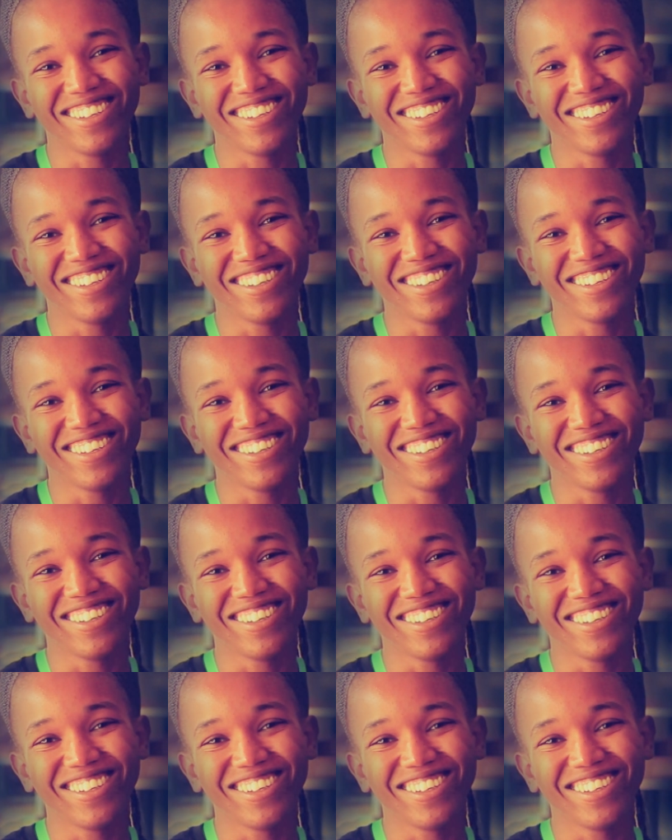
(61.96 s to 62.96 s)

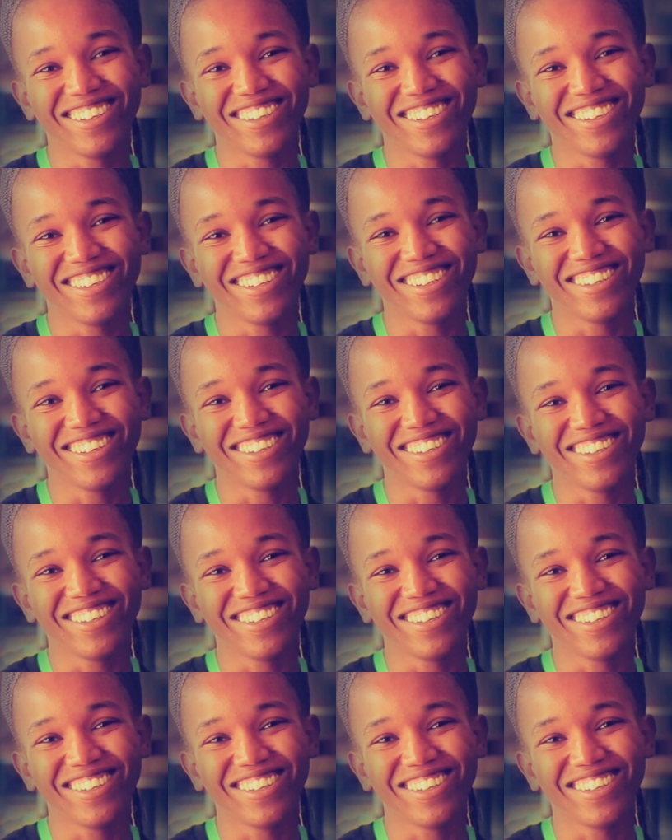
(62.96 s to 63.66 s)
(silence)